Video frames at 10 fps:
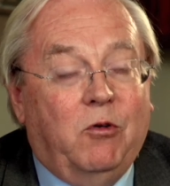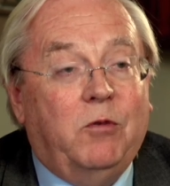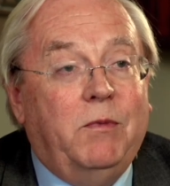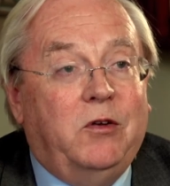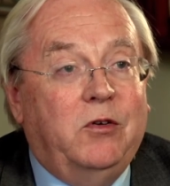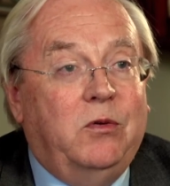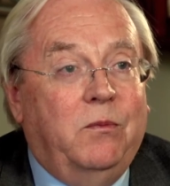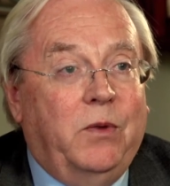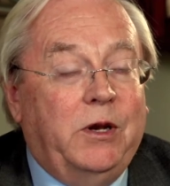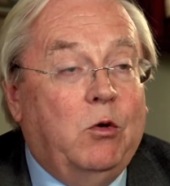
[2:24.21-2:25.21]
or admitted
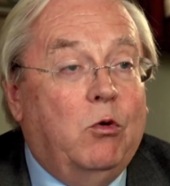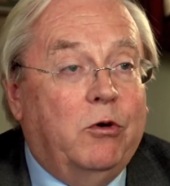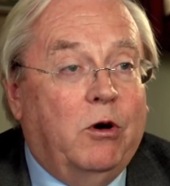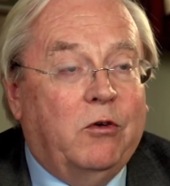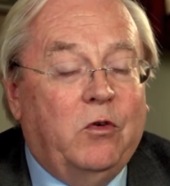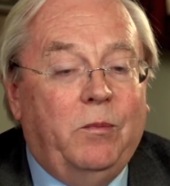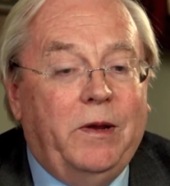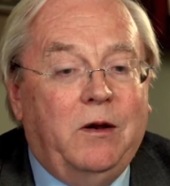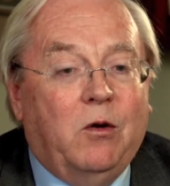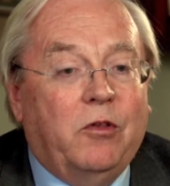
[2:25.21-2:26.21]
but it ought not to have
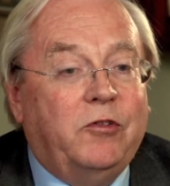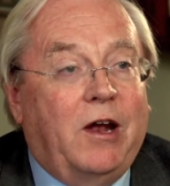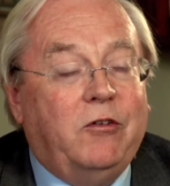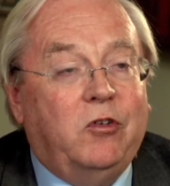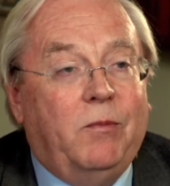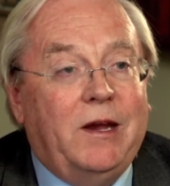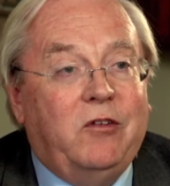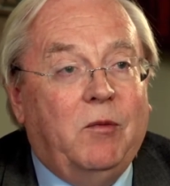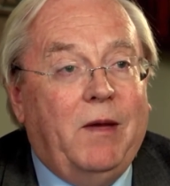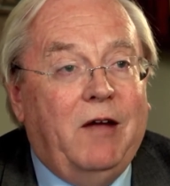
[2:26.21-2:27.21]
been, or the judge has
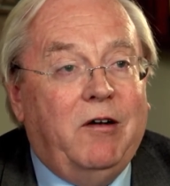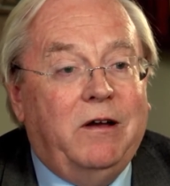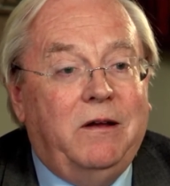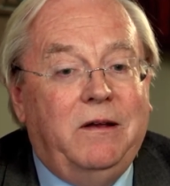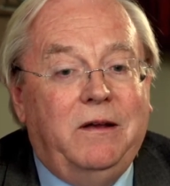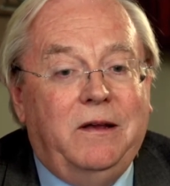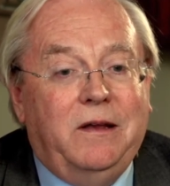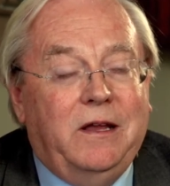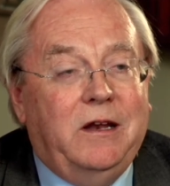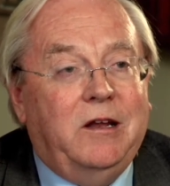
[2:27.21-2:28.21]
made some error
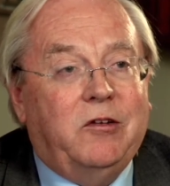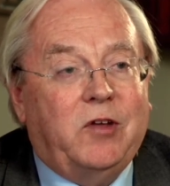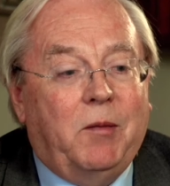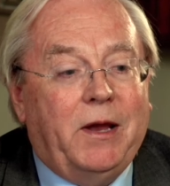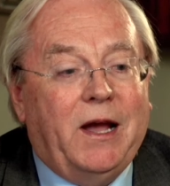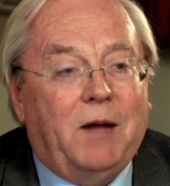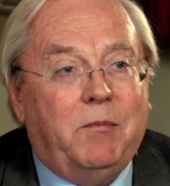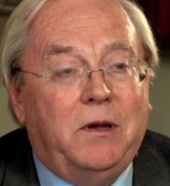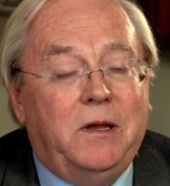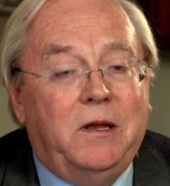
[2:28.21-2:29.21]
in his summing up.